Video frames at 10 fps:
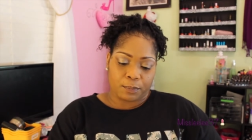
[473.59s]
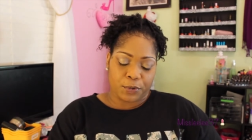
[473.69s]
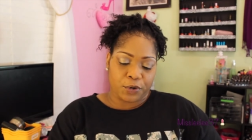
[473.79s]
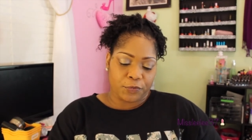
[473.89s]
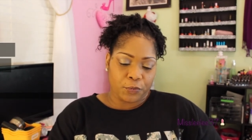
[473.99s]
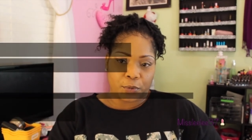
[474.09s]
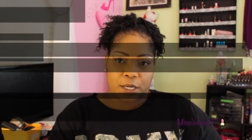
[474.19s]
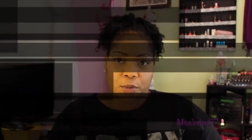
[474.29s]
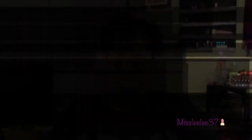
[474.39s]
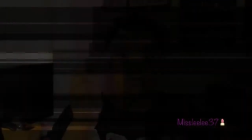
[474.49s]
Beauty for
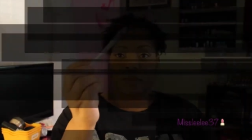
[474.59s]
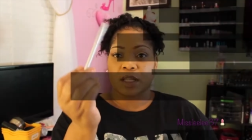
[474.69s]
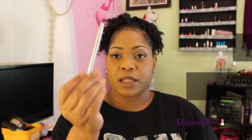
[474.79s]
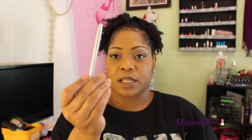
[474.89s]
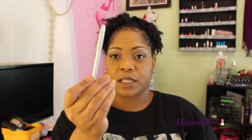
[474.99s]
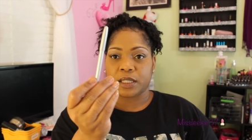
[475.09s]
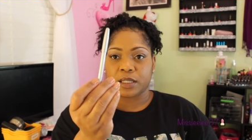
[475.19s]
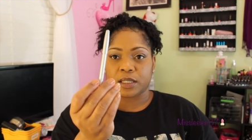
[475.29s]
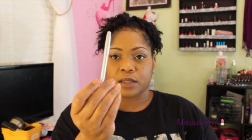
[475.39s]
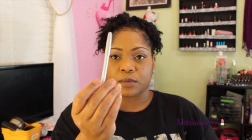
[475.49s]
Real. And this
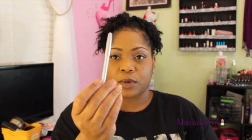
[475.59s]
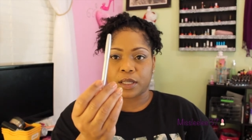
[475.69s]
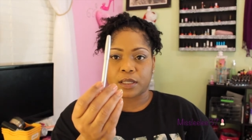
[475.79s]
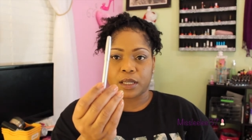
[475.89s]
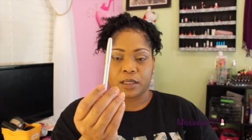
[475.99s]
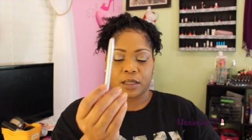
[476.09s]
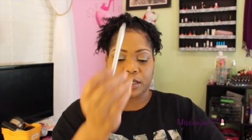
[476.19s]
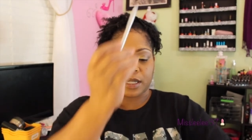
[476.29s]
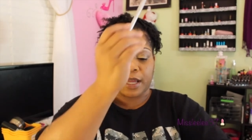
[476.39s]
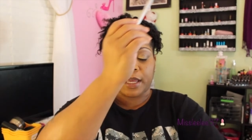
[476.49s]
is what it
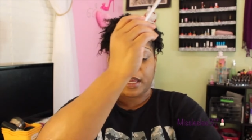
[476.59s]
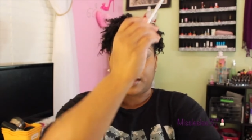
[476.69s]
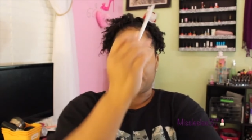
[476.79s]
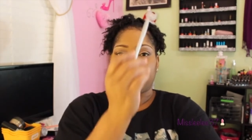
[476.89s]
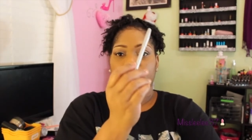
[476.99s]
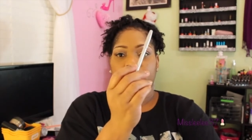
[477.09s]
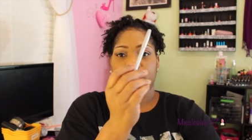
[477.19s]
looks like here.